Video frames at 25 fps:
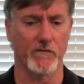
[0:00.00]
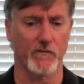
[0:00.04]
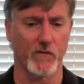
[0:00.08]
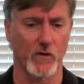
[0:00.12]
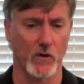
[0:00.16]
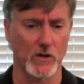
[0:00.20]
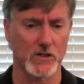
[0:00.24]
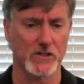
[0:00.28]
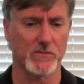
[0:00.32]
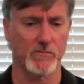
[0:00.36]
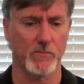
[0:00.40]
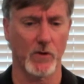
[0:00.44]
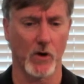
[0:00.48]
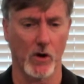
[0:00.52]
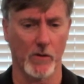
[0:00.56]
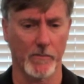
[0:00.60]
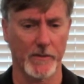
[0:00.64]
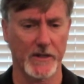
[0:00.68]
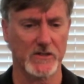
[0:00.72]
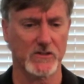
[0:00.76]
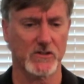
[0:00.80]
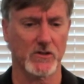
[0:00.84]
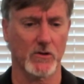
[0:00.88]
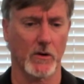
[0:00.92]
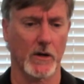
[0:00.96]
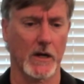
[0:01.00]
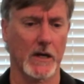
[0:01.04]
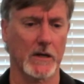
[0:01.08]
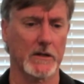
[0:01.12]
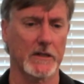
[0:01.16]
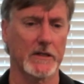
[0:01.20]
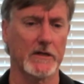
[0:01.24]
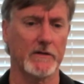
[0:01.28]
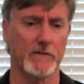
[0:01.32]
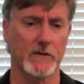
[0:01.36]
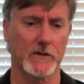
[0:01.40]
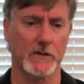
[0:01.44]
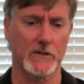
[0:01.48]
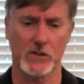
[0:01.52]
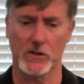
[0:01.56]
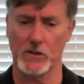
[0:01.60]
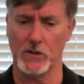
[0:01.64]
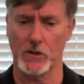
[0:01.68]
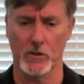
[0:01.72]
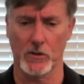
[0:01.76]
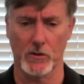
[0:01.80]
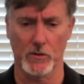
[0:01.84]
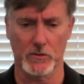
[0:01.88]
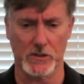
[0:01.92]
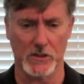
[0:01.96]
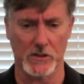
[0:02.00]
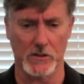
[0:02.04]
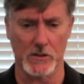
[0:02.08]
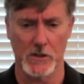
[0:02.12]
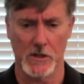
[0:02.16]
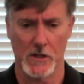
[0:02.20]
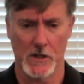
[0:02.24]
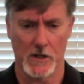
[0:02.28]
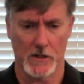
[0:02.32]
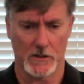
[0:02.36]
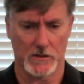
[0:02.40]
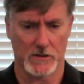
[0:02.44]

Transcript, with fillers: the first moment. So I'll leave it to you to